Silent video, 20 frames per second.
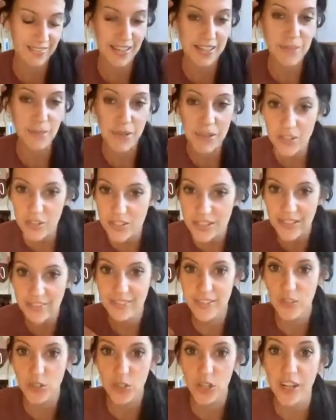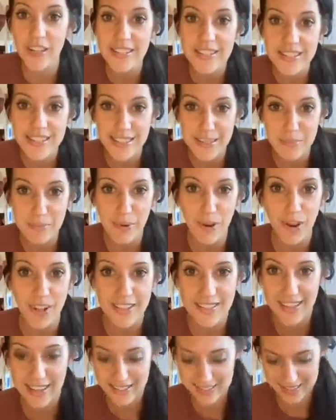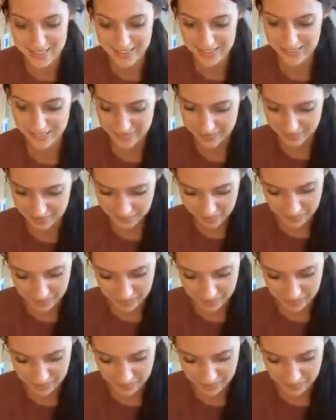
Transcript: That's why you just have to trust the process.